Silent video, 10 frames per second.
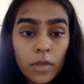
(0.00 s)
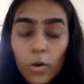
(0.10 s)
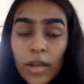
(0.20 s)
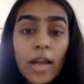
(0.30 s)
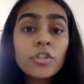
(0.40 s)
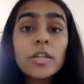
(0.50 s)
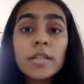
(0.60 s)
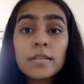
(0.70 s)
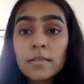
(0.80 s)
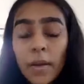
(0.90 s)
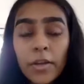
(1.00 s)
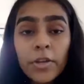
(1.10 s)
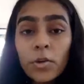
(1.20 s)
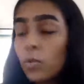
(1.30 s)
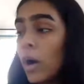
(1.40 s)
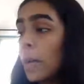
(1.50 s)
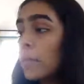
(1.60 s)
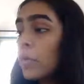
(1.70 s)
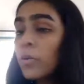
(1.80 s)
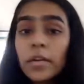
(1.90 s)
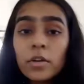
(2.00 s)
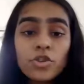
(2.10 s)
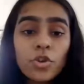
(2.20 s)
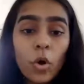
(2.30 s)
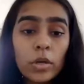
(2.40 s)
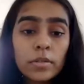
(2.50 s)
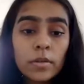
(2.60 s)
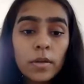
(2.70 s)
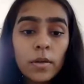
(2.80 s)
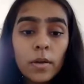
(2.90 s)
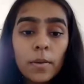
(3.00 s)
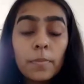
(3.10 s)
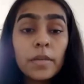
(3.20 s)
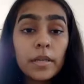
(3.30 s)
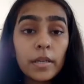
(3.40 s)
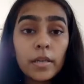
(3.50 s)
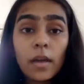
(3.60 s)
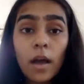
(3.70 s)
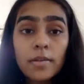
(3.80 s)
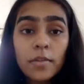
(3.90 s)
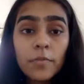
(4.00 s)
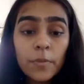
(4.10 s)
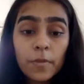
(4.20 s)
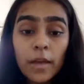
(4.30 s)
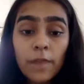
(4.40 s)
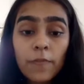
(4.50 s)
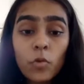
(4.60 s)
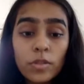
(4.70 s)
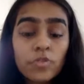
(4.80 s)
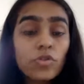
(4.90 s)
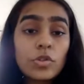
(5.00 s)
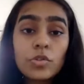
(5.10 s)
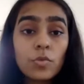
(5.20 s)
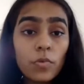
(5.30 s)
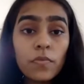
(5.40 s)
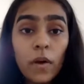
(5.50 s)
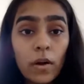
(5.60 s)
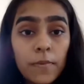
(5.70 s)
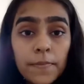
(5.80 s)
Okay, actually, this is my cue. I'm going to take a short break and ask if people have questions so far.